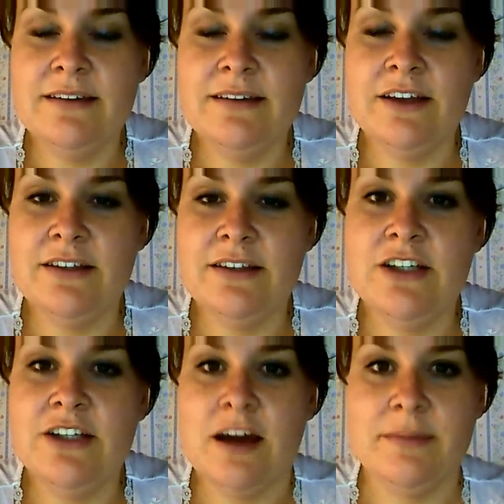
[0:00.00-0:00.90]
Not the
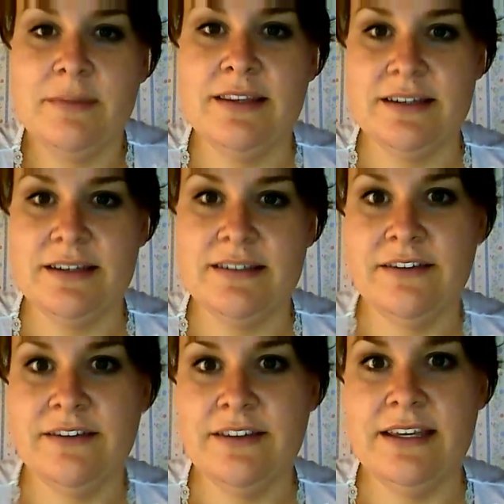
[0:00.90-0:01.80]
shot, but the
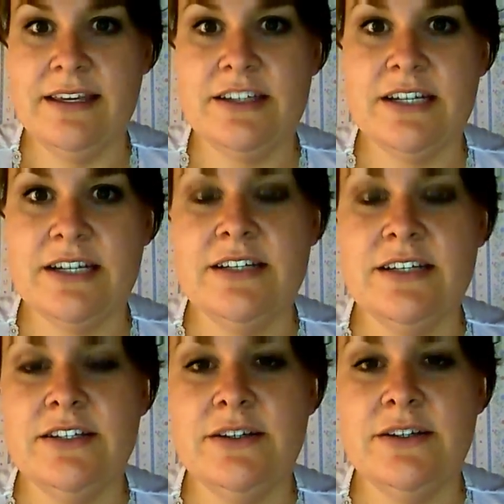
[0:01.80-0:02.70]
stuff that they inject
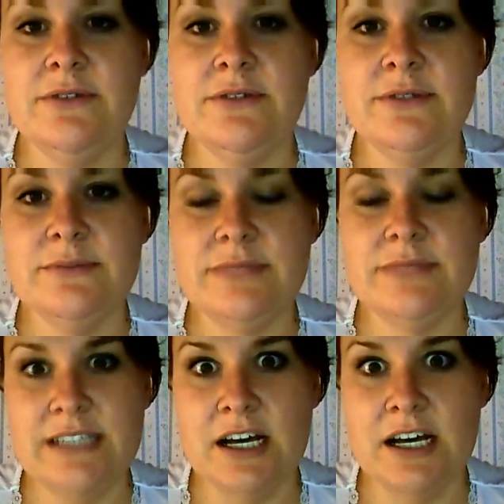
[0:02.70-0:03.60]
into you
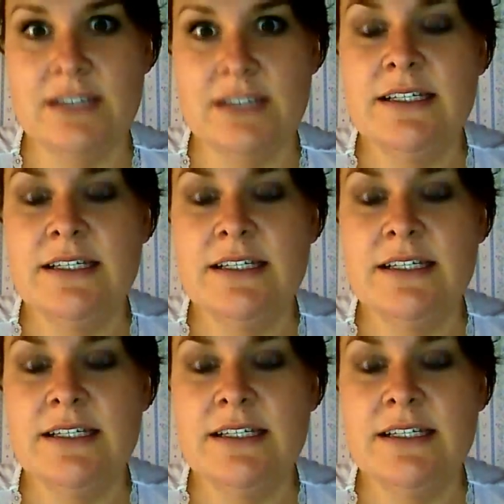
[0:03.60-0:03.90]
stung.